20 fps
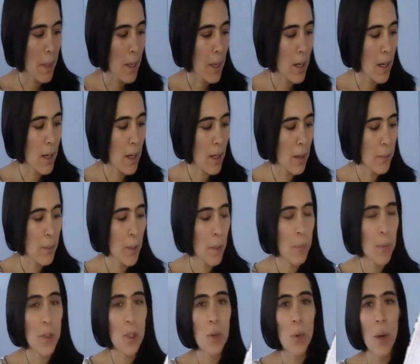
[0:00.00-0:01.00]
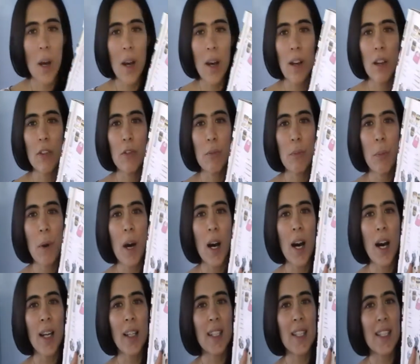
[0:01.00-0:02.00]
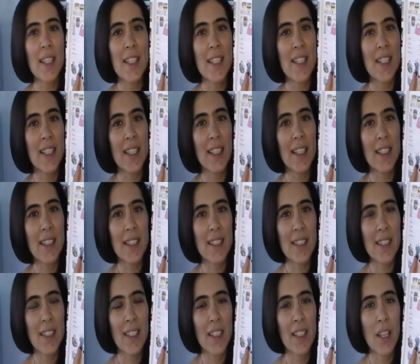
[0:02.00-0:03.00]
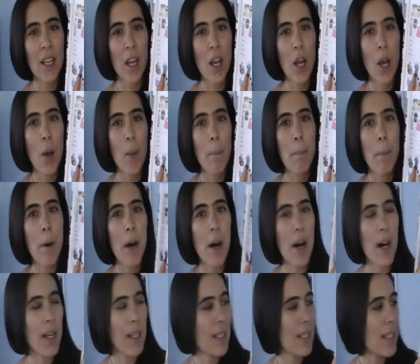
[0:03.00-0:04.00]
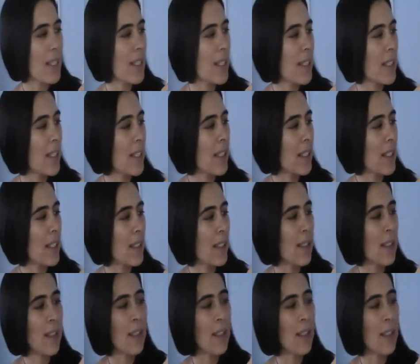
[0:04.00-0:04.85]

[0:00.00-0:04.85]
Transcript: Um, number 12, potty seat. Potty seat.